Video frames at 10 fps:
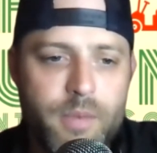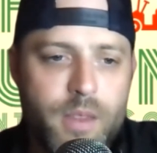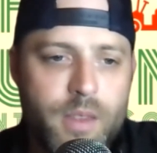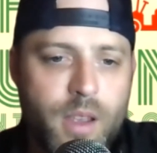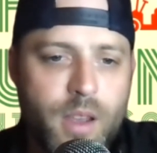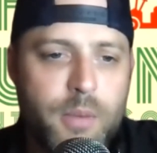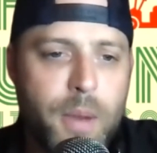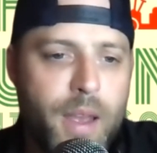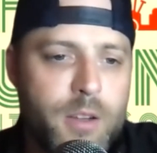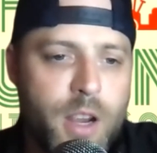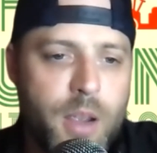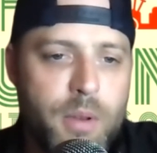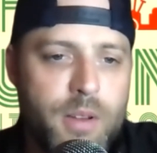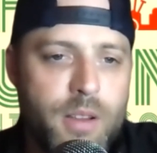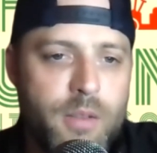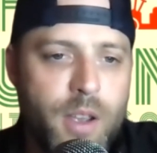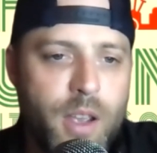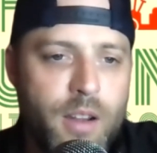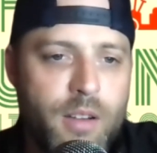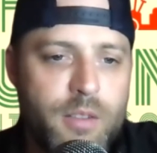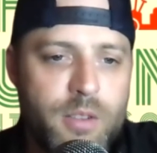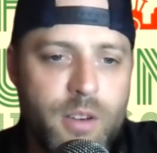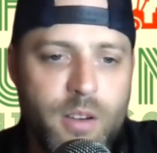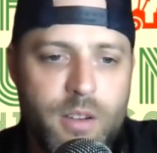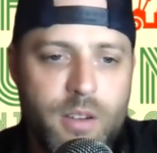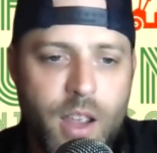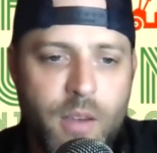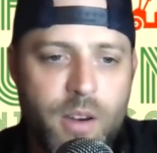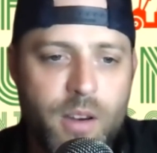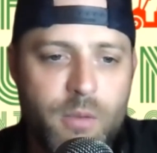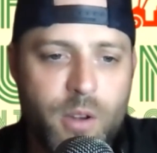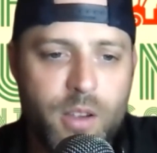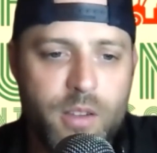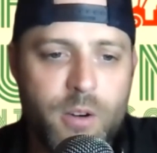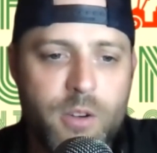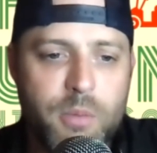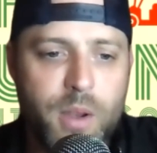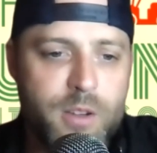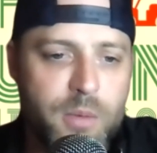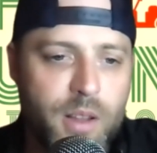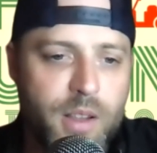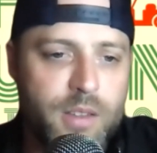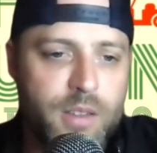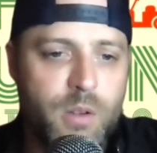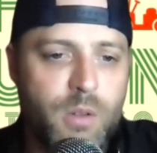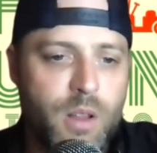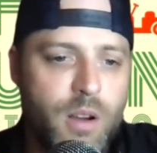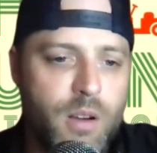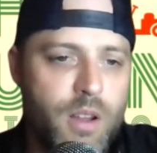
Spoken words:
Tons of past champions in the event. Can't even really start to mention, the list is too long.